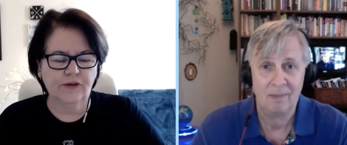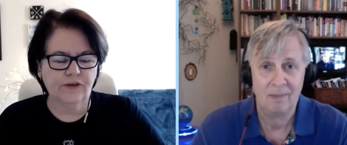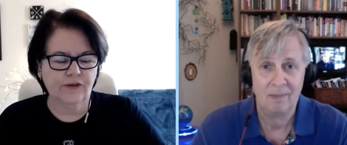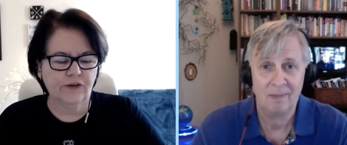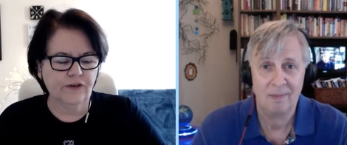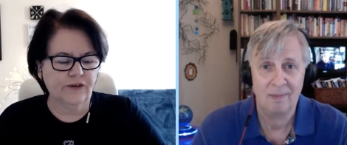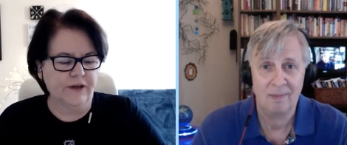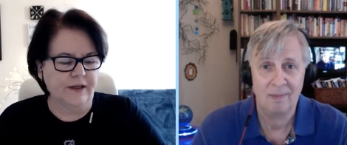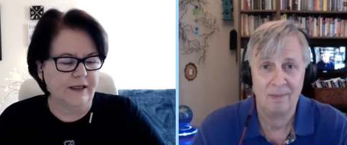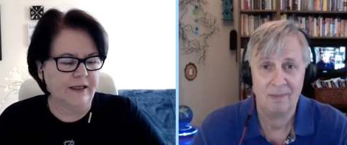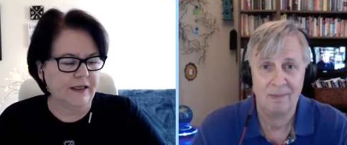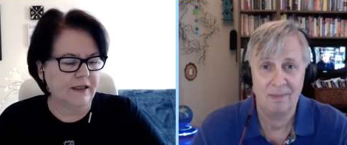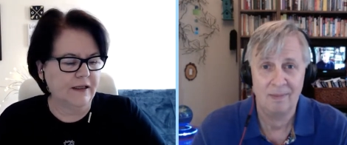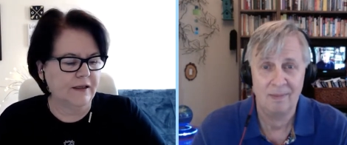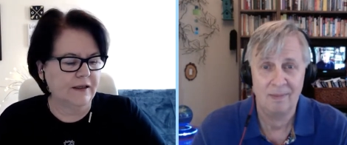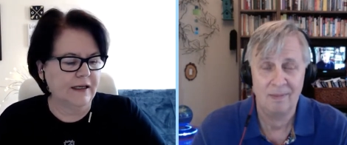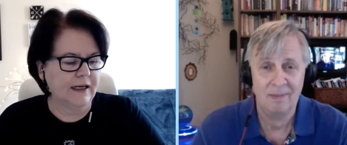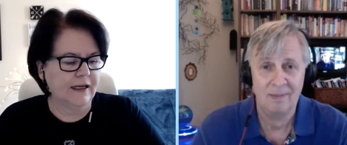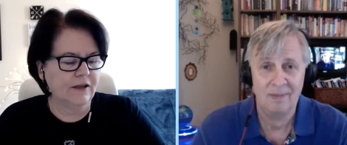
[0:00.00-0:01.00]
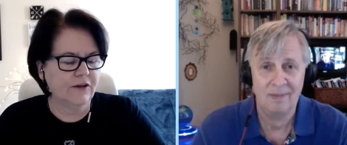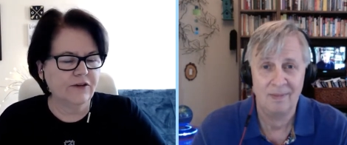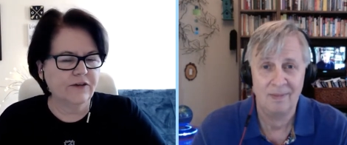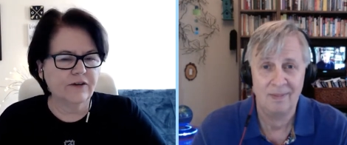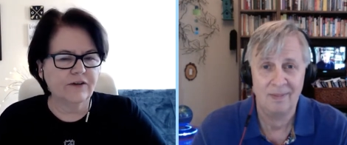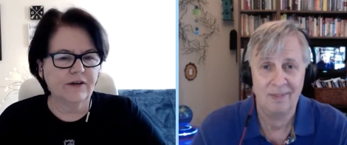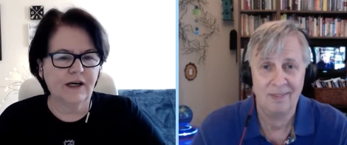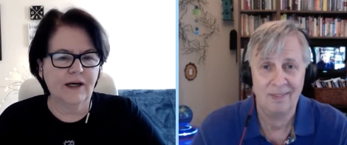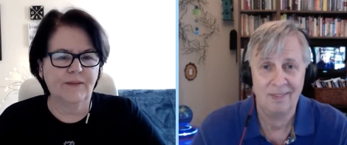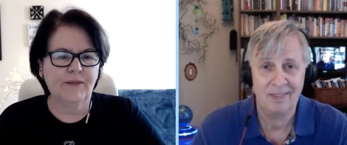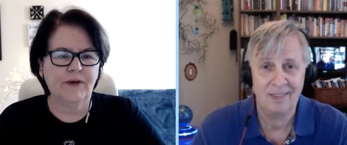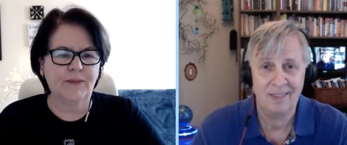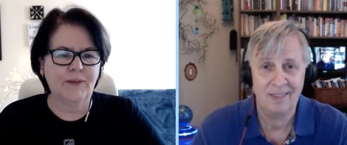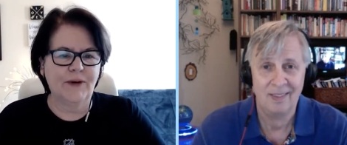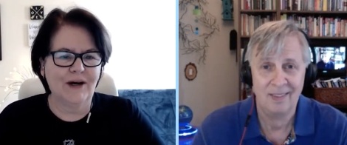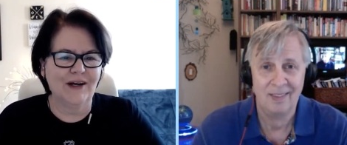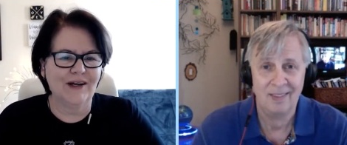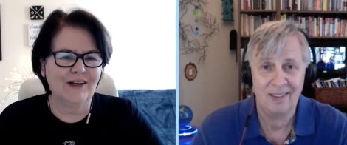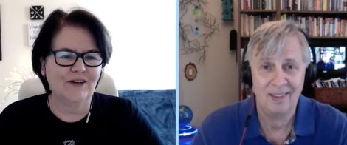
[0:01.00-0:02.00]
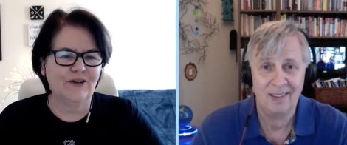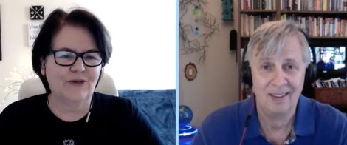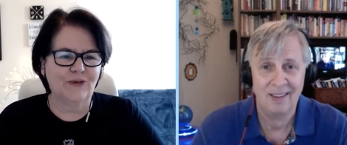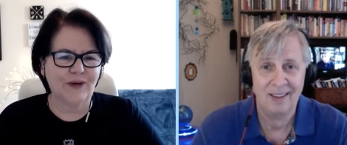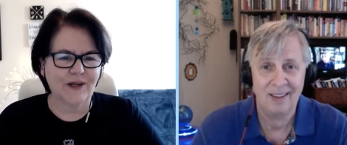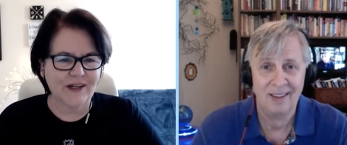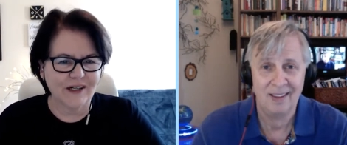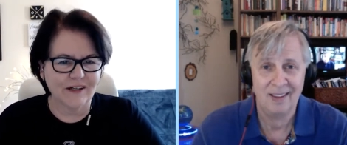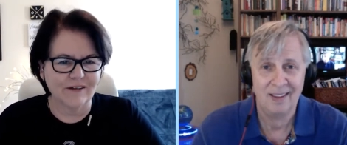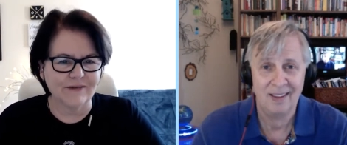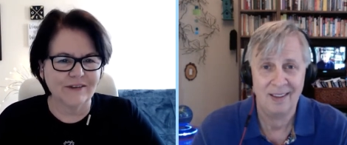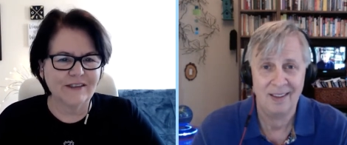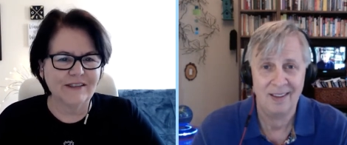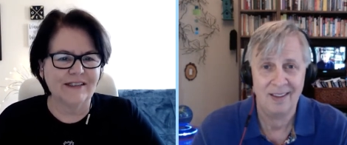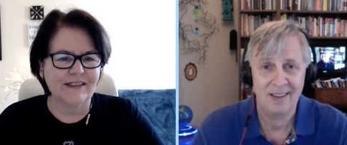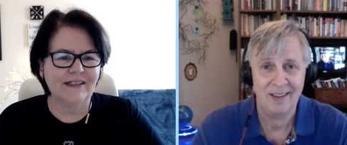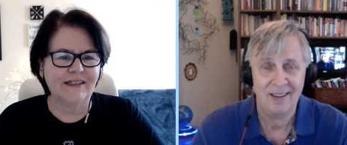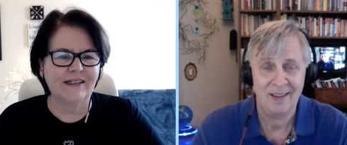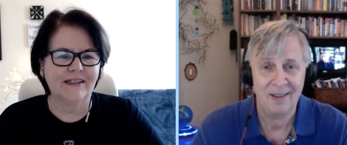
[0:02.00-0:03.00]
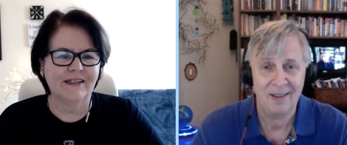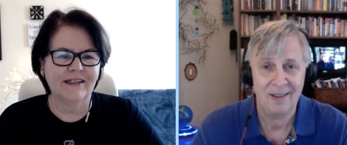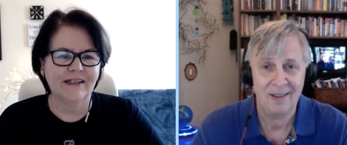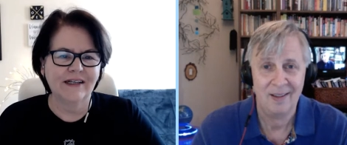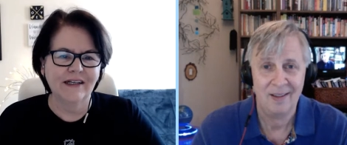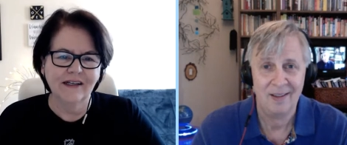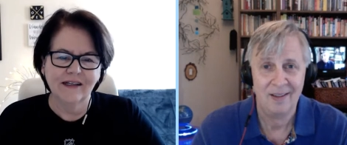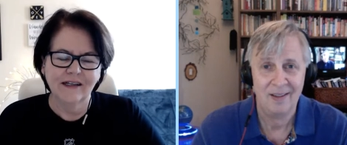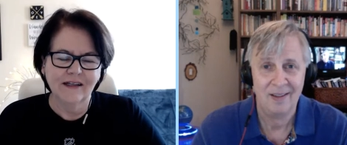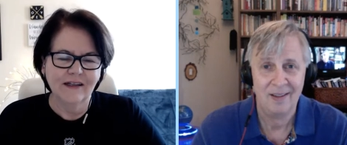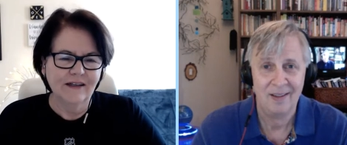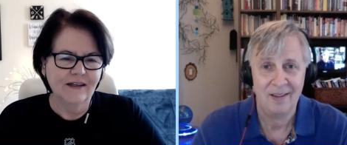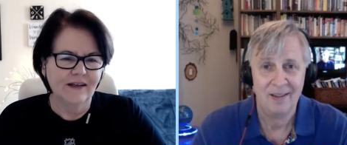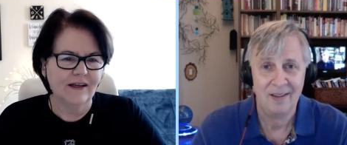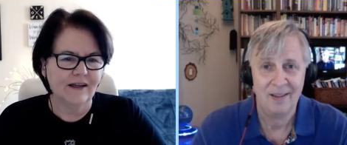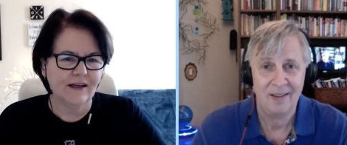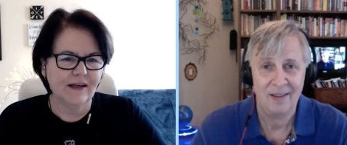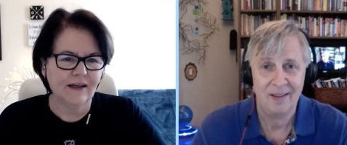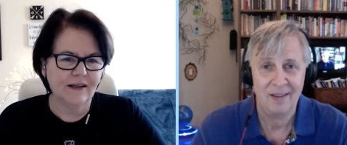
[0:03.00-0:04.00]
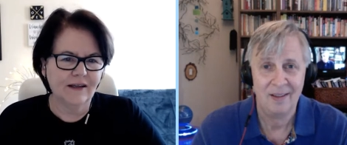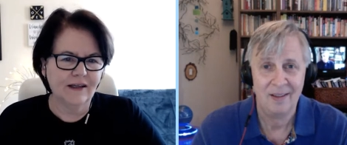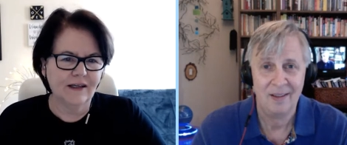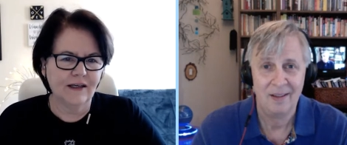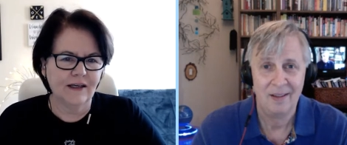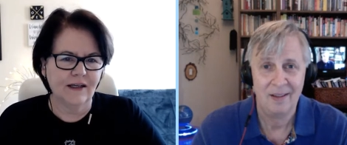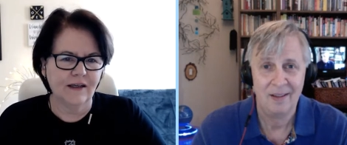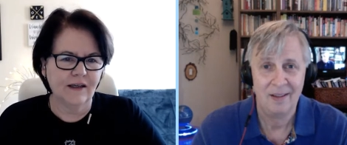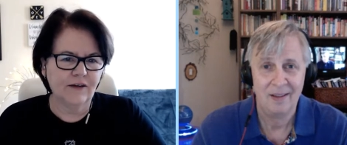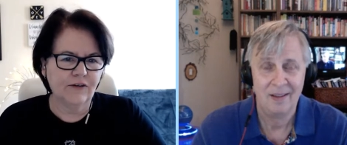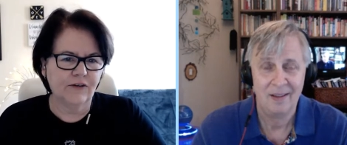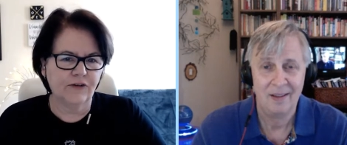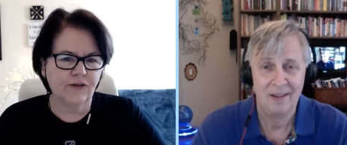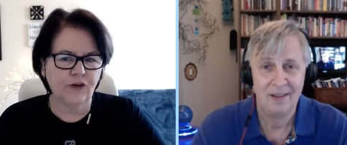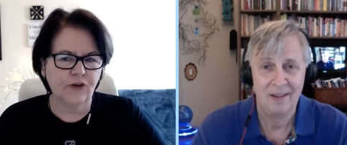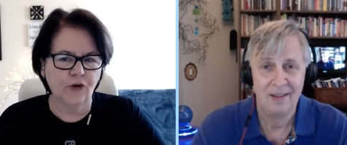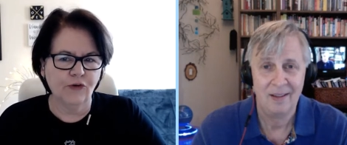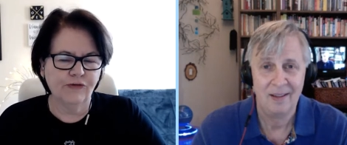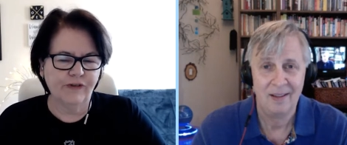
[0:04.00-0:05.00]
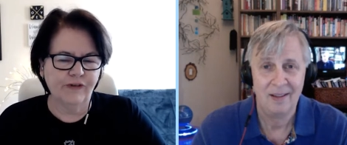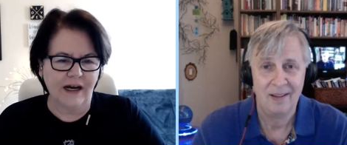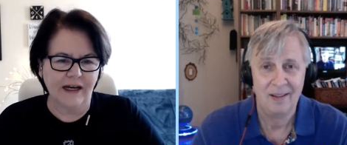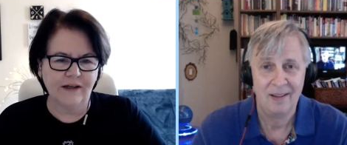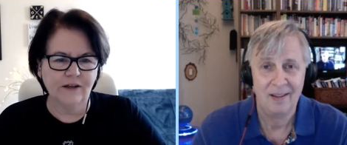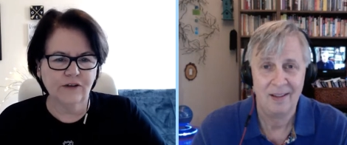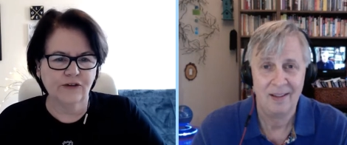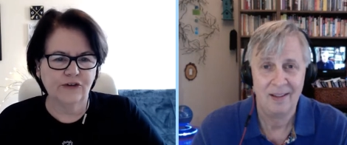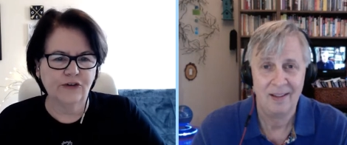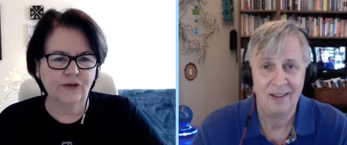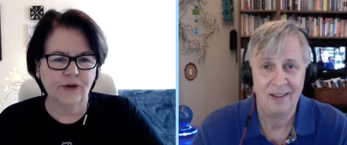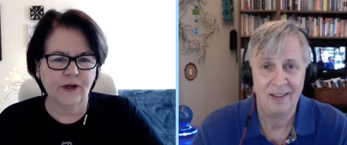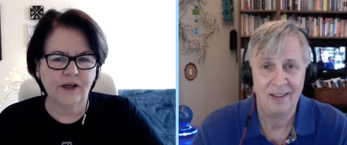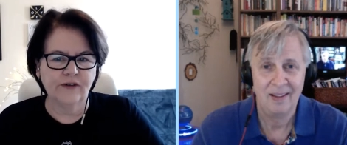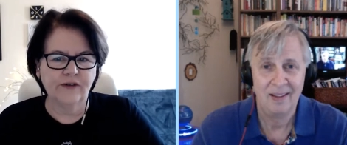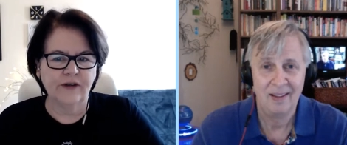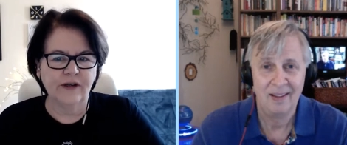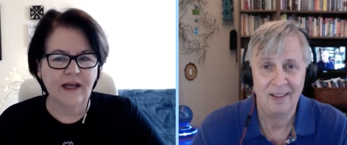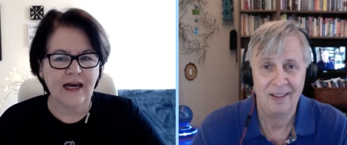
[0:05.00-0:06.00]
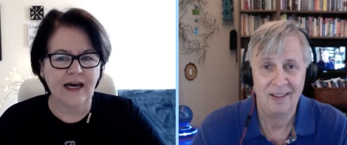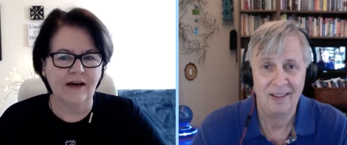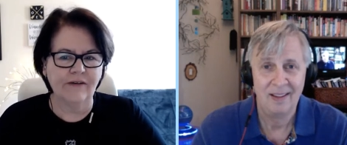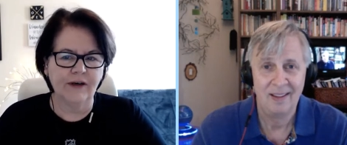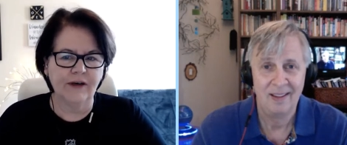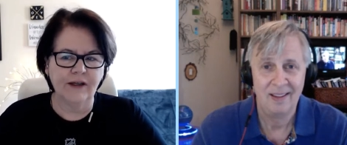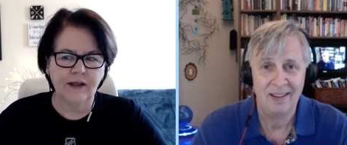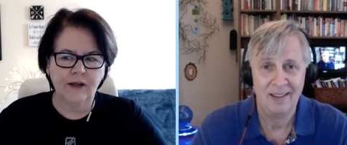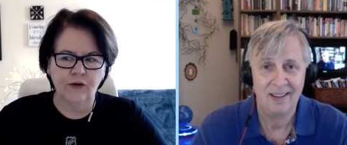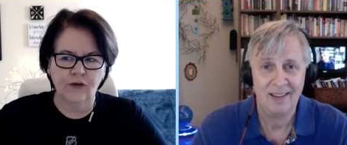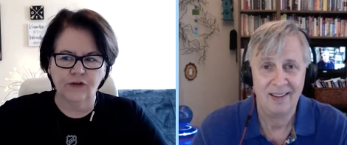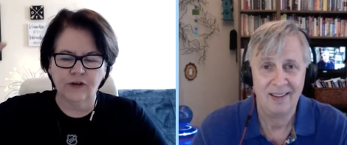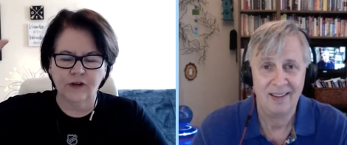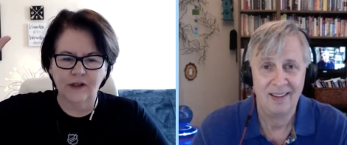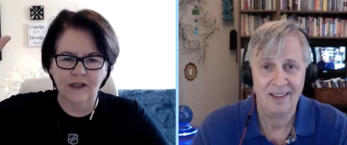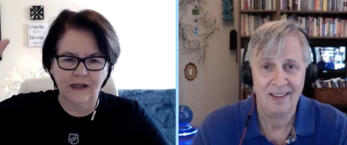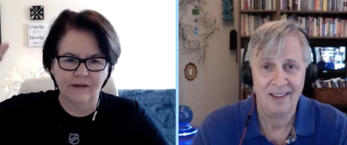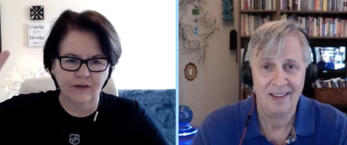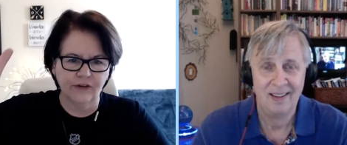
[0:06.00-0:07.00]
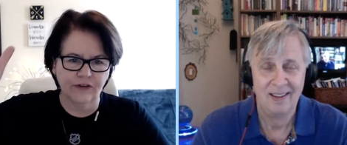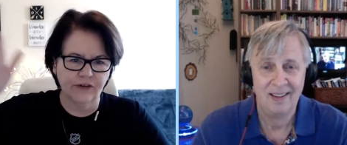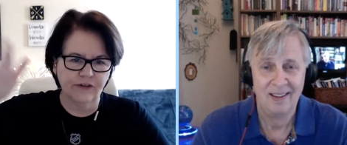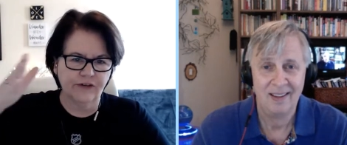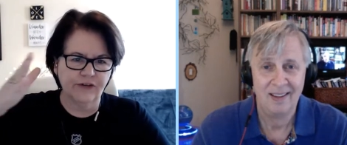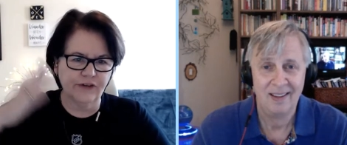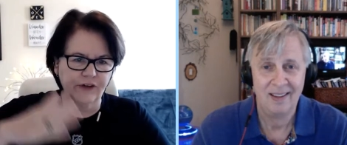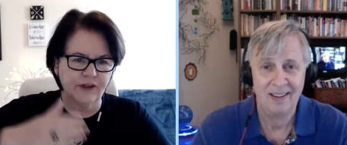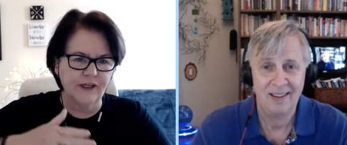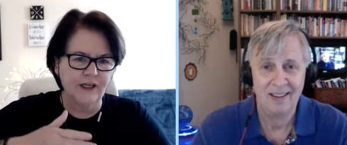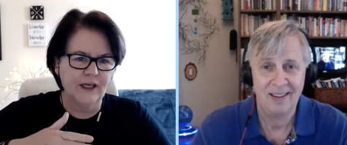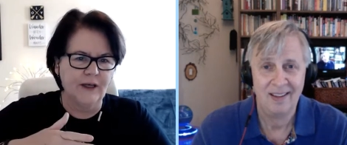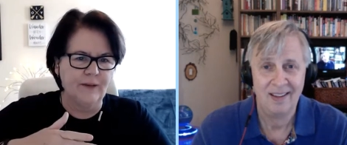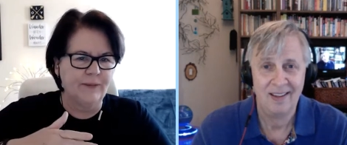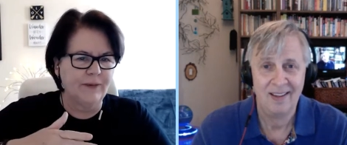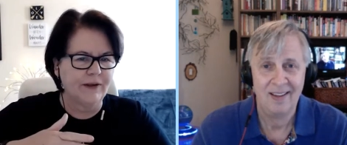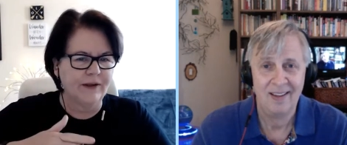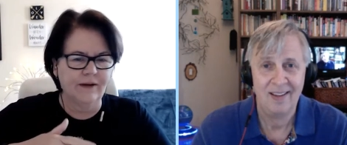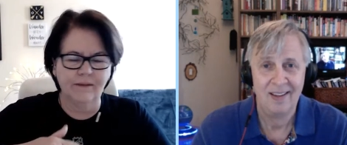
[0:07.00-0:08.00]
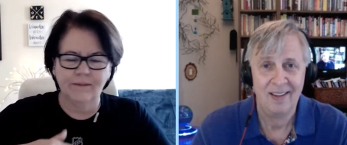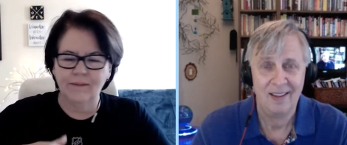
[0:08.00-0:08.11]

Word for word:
Speaker 1: are saying that is the time your body is recovering and and, and get, it's so vital to us and having those levels of sleep. And